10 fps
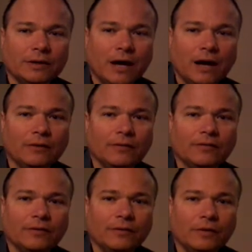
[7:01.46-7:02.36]

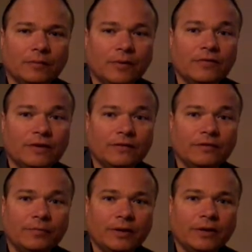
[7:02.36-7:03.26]
and the movie
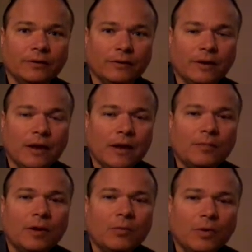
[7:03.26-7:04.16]
disappeared.
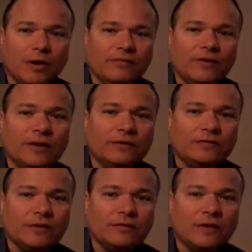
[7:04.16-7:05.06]
But one
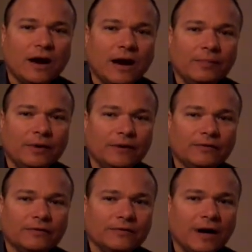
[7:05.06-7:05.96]
VHS copy
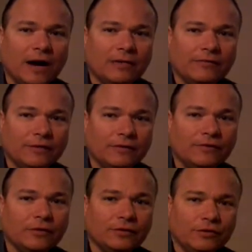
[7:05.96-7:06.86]
survived, and it's
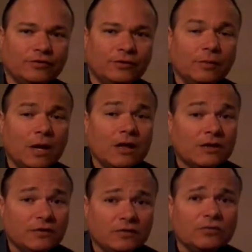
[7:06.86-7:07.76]
on YouTube.
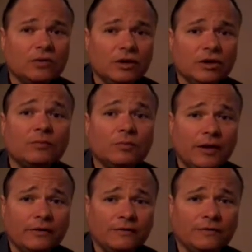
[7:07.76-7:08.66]
This is a really good
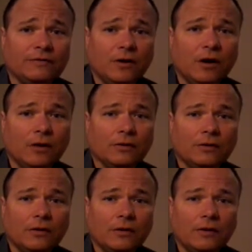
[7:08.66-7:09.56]
place to start.
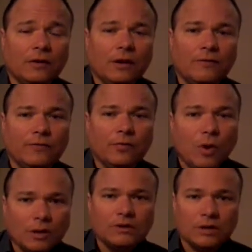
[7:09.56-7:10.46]
If you
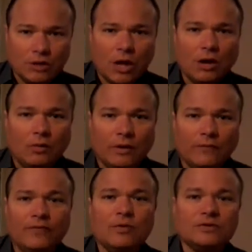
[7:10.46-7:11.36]
want to know,
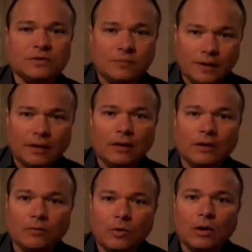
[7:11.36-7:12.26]
if you as an
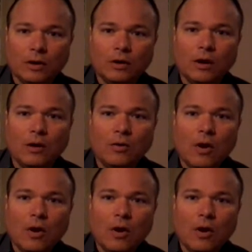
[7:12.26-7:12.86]
American want to know